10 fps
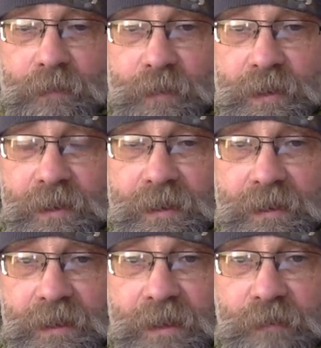which is
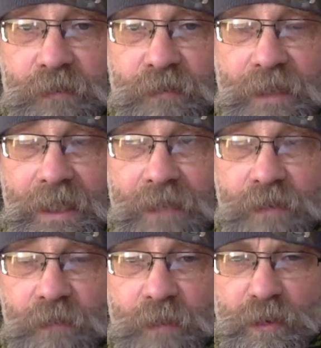a Series 3 Land
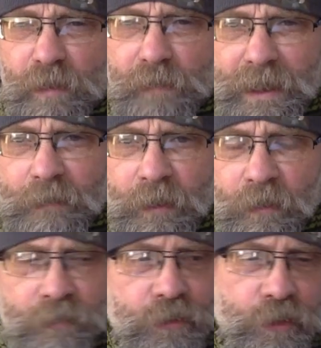Rover, which sort of brings me
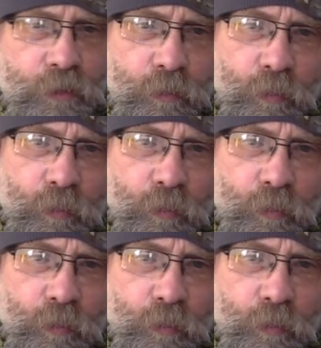on to